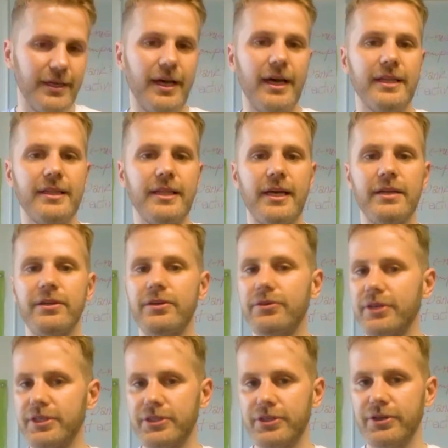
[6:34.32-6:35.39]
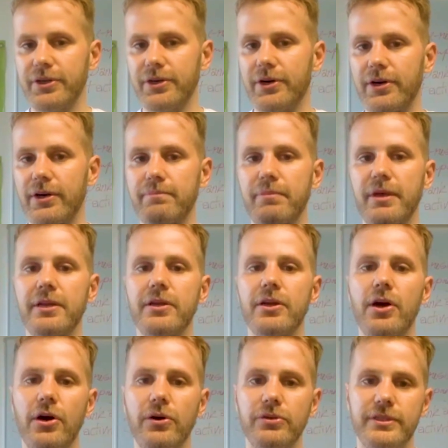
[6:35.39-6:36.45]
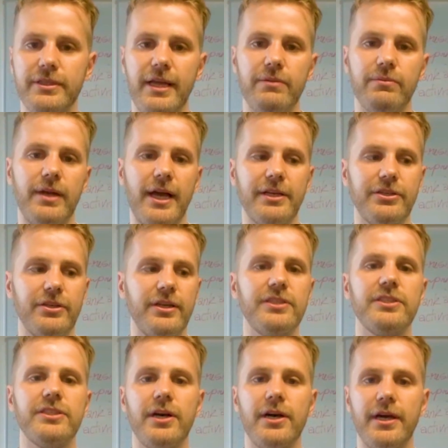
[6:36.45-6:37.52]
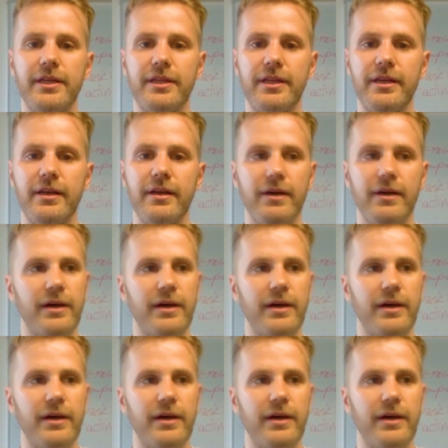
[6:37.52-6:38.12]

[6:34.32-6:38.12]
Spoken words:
and then you issue your PIN codes that will actually sign the